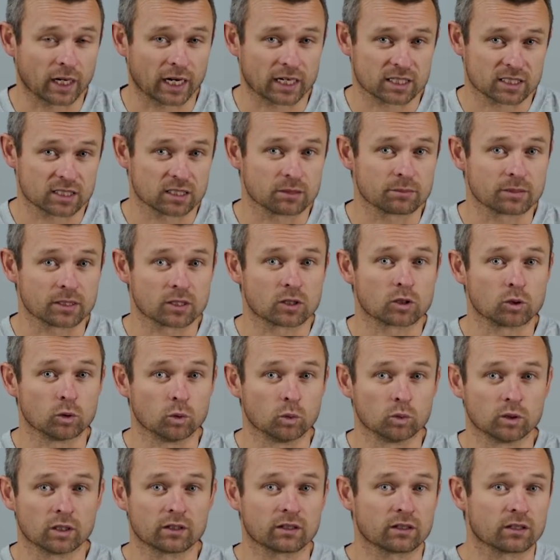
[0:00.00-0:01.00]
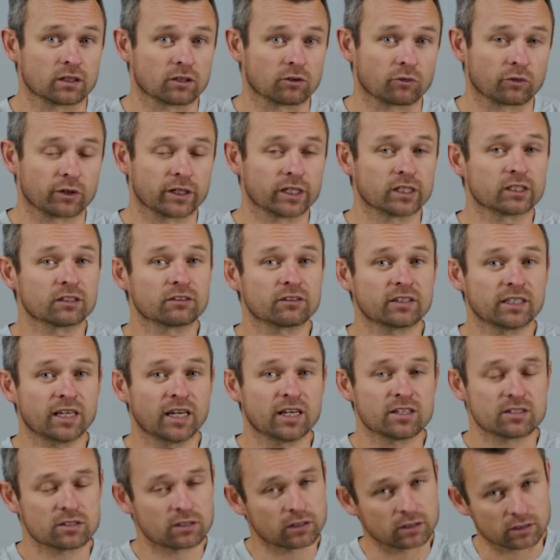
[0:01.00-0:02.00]
actually be cooler than the rear of the
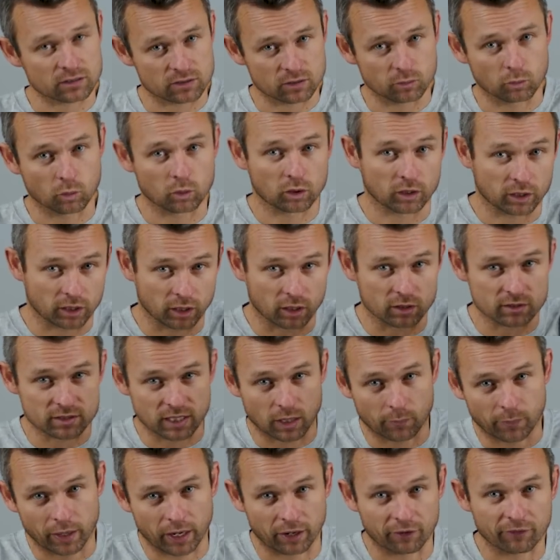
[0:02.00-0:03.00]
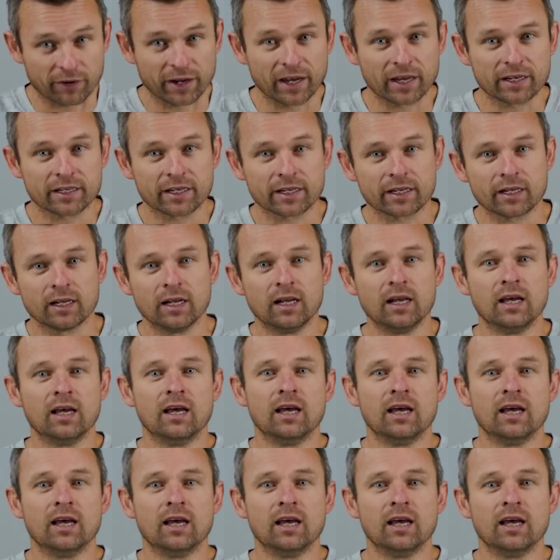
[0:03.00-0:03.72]
engine because the water goes that way around it.